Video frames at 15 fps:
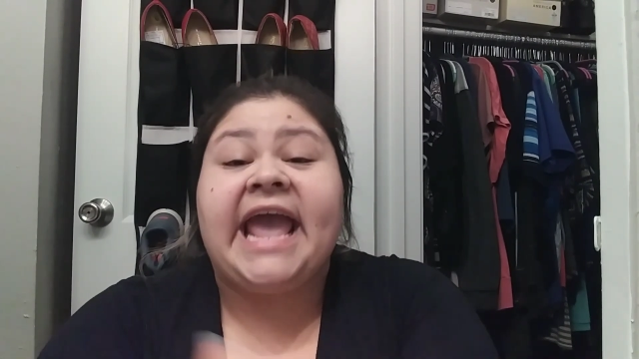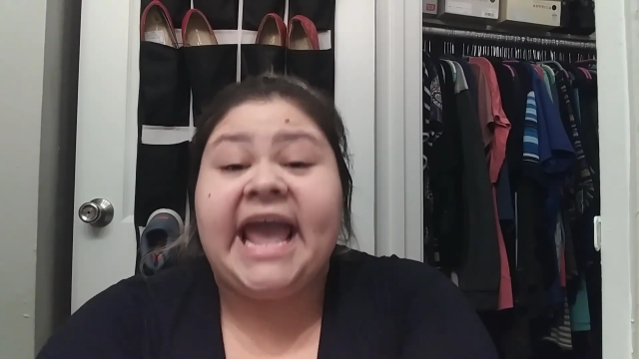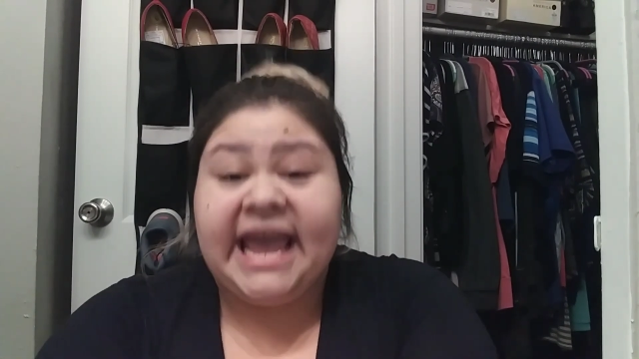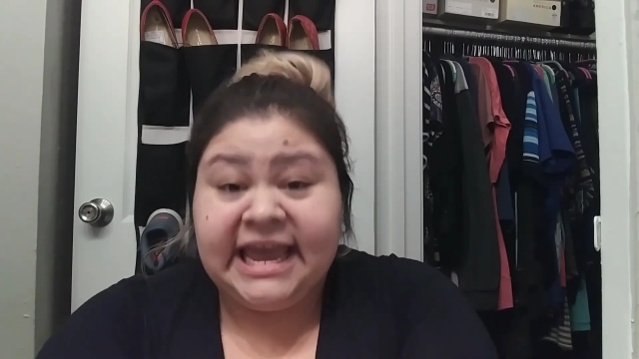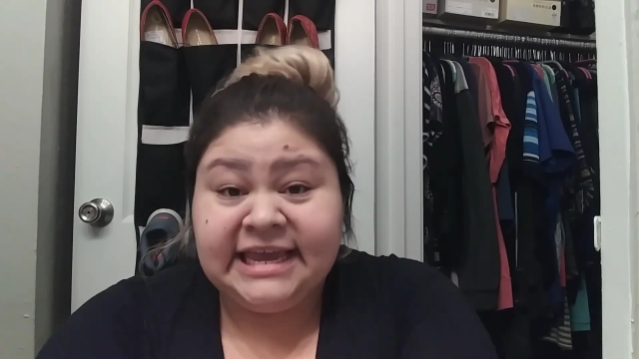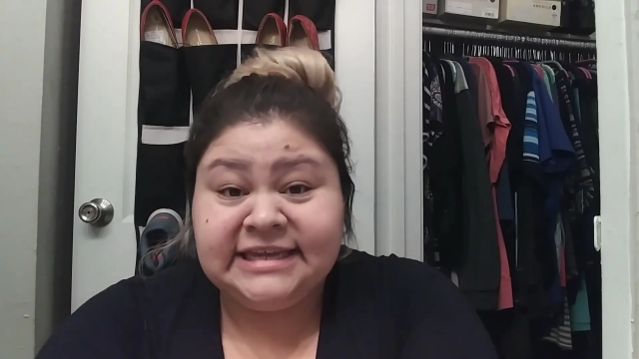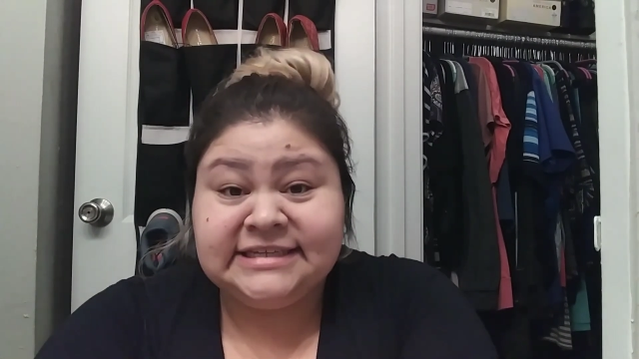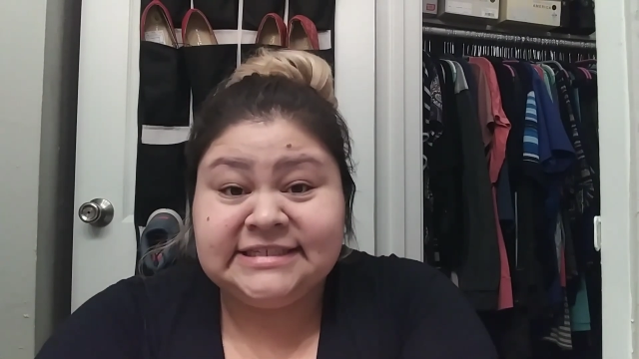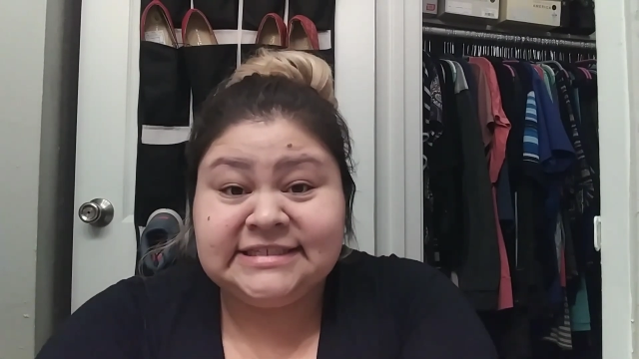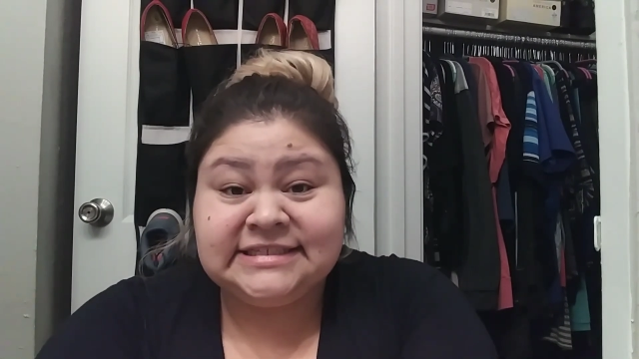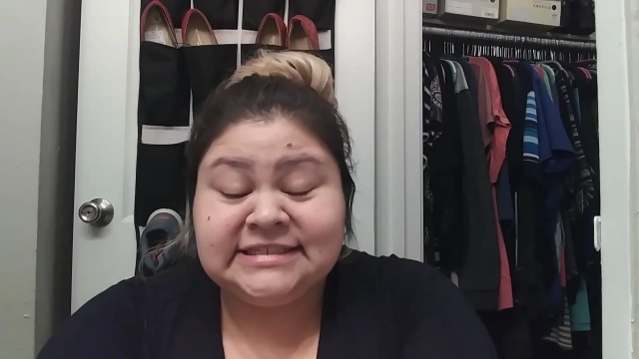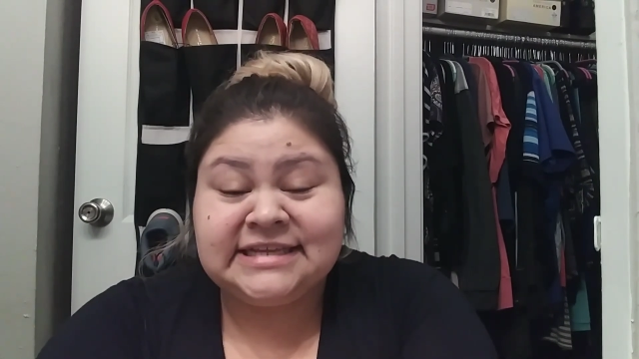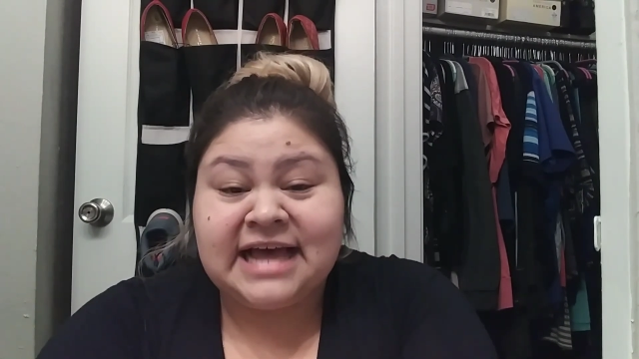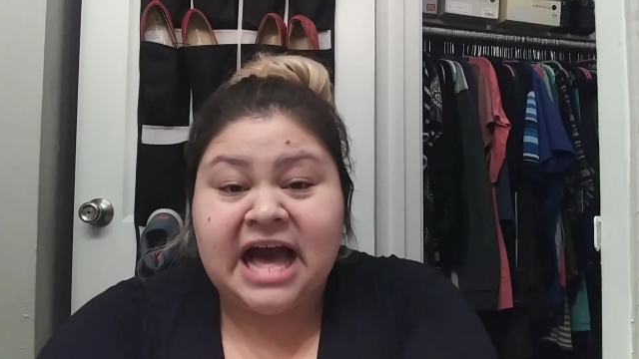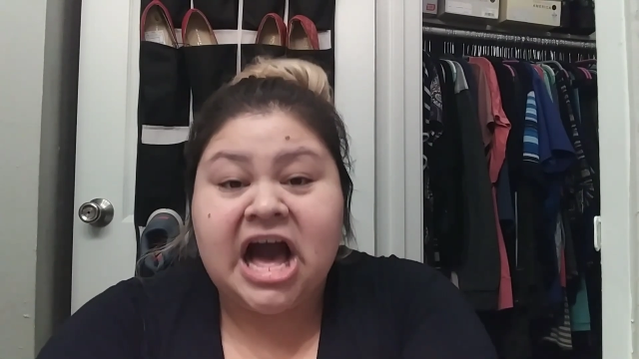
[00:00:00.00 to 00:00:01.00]
Eggs.
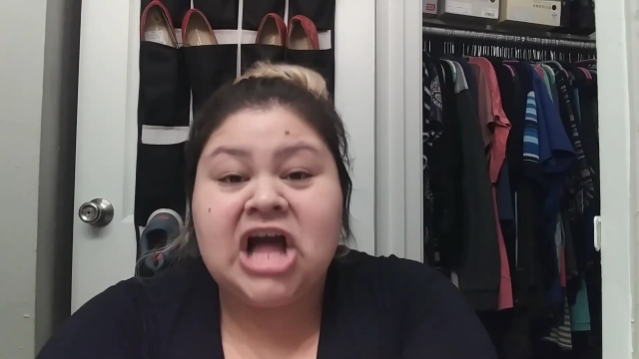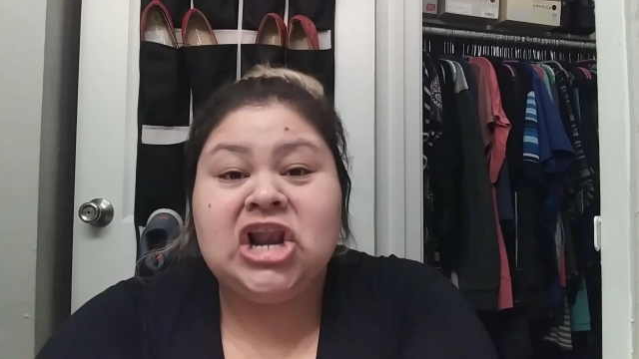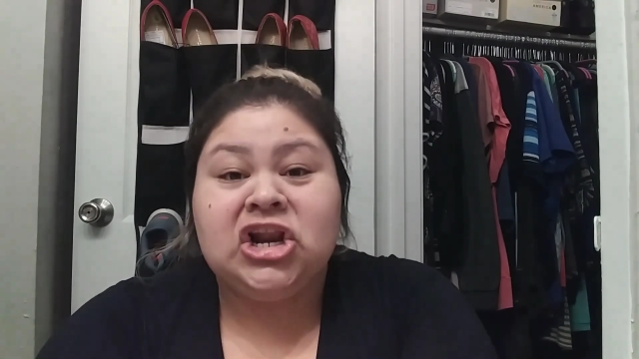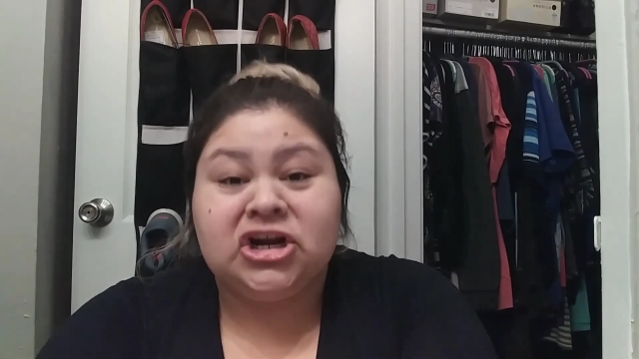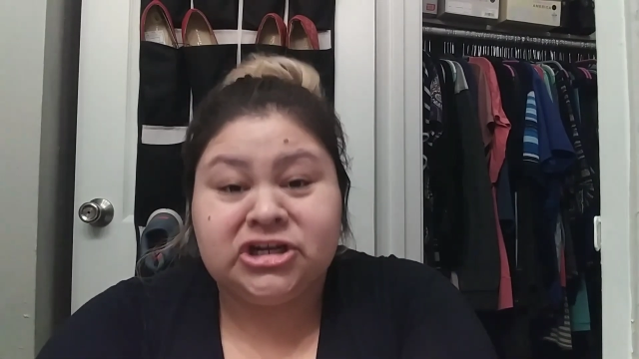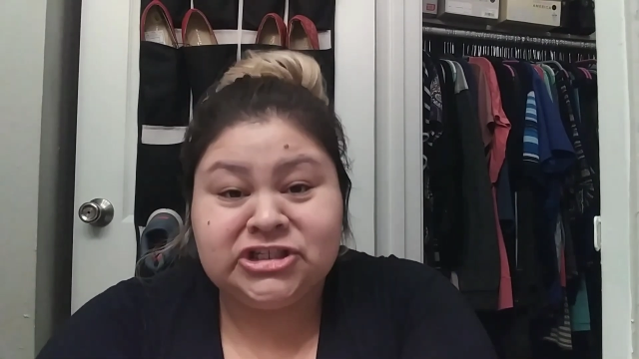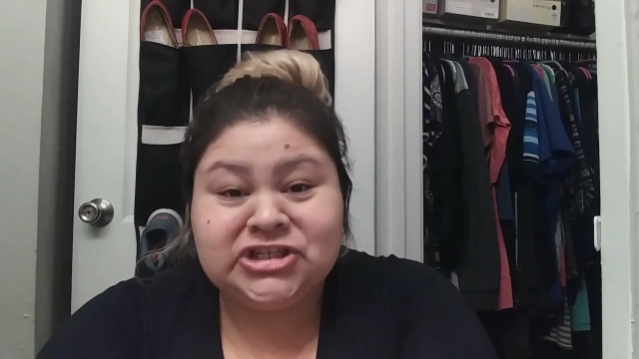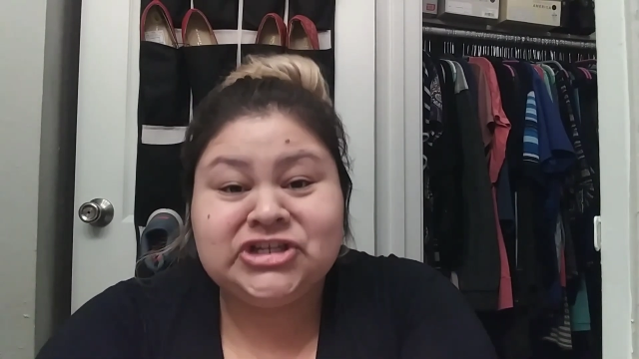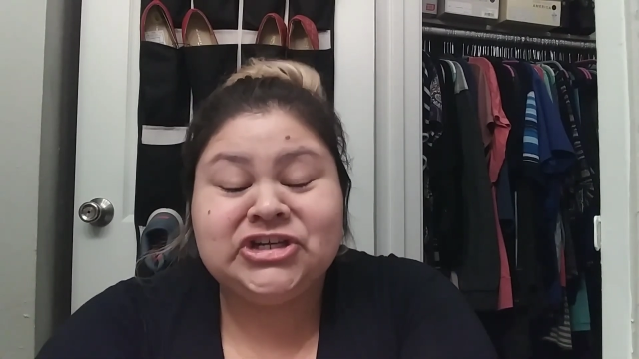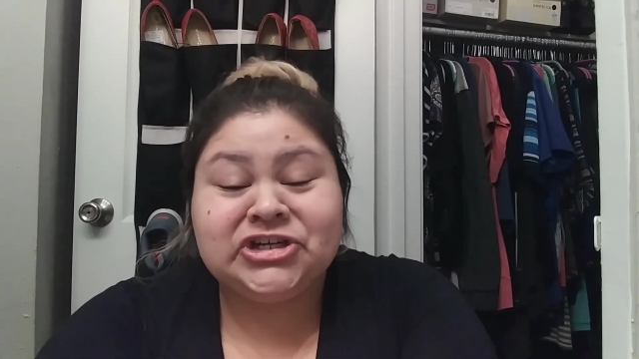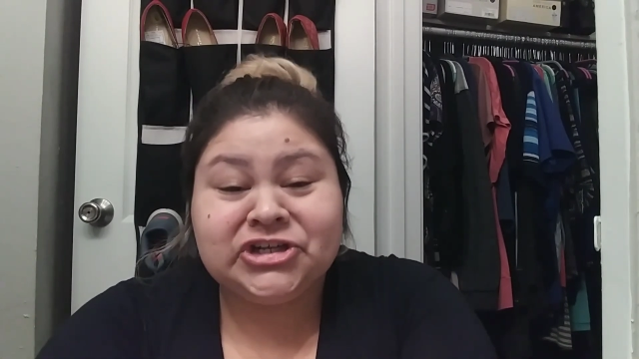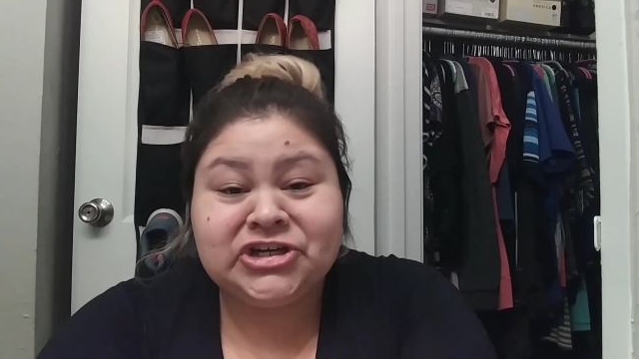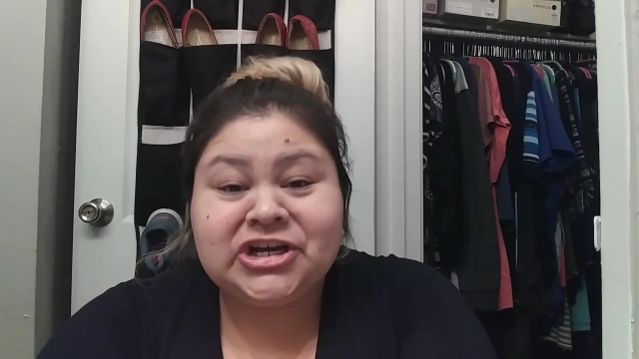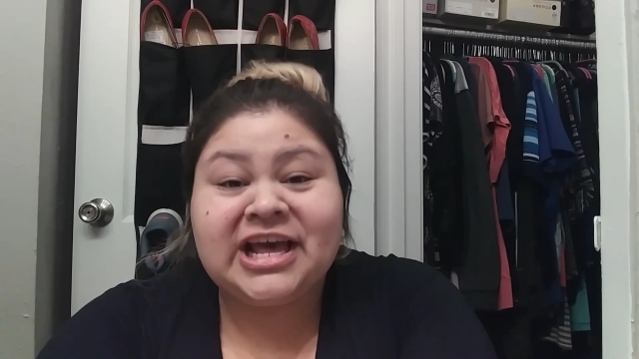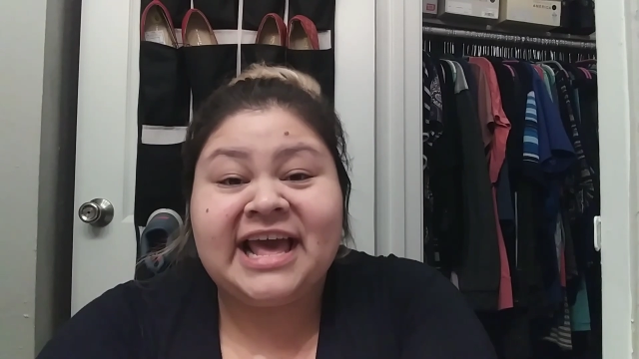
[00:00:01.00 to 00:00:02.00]
I learned to
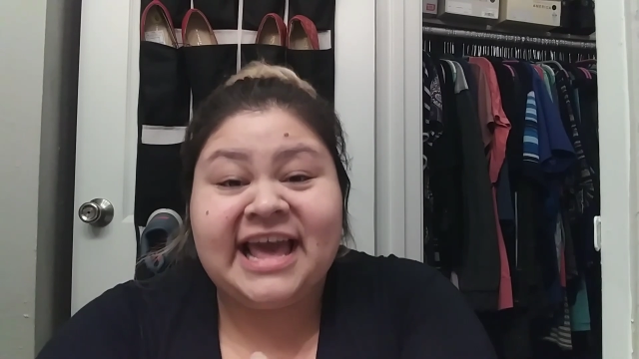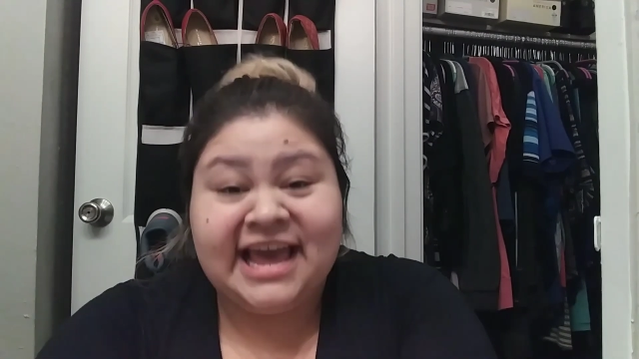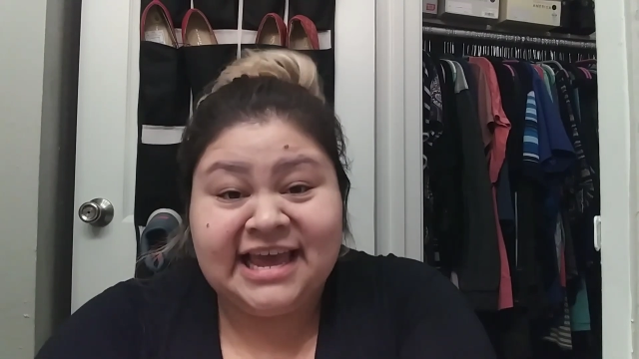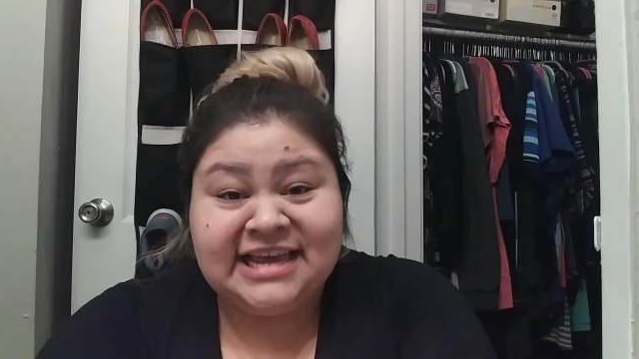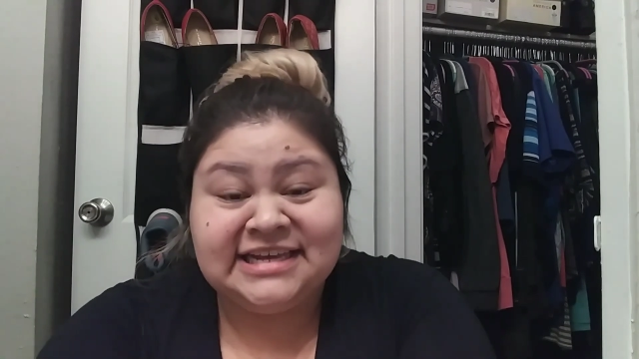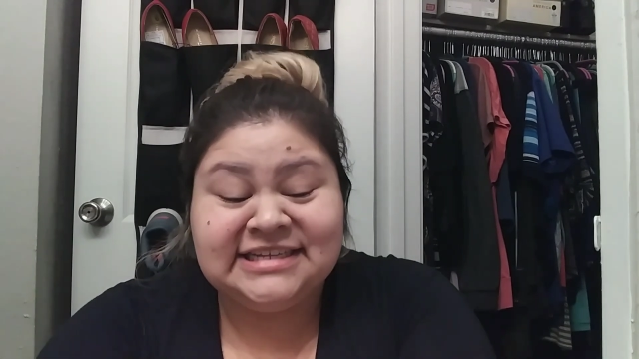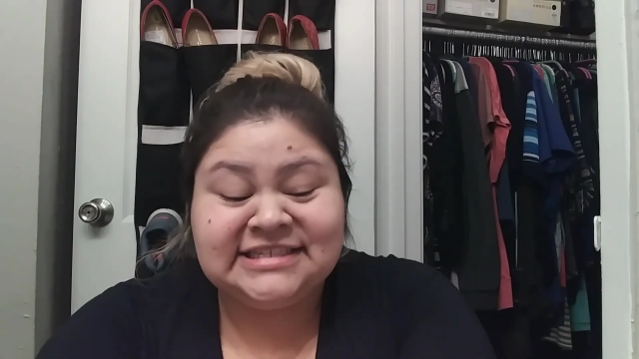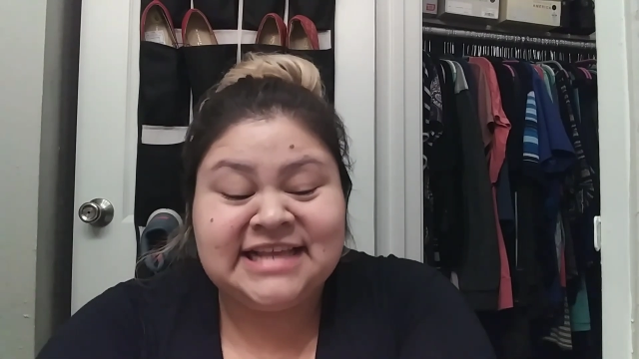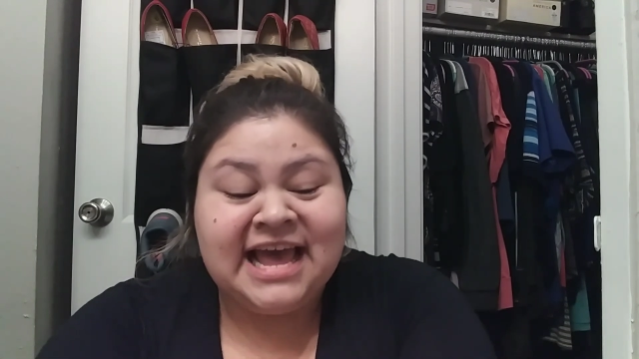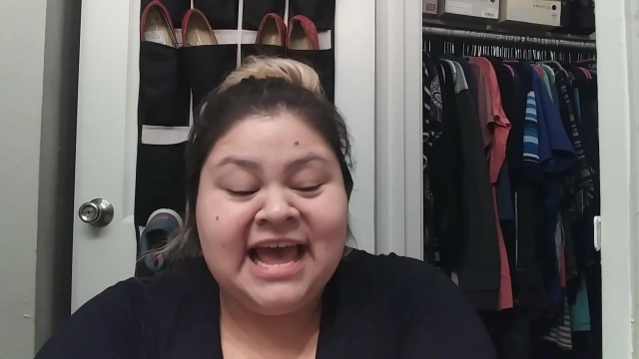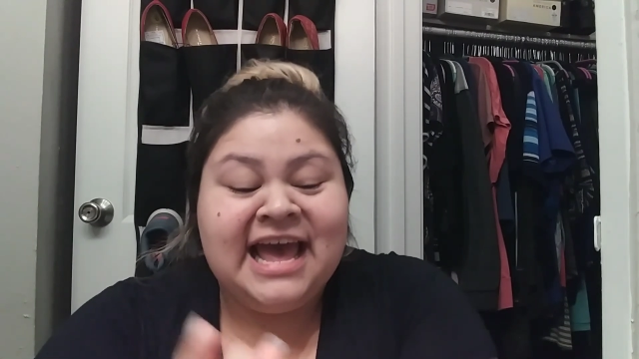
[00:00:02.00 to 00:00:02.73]
cook eggs.